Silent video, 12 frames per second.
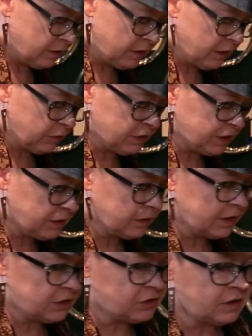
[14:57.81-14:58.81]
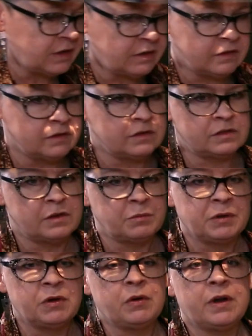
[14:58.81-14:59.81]
Now reticulation is
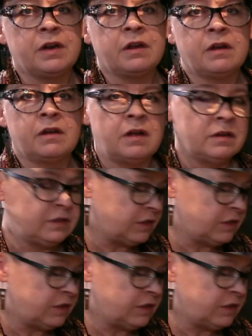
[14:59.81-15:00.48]
simply creating a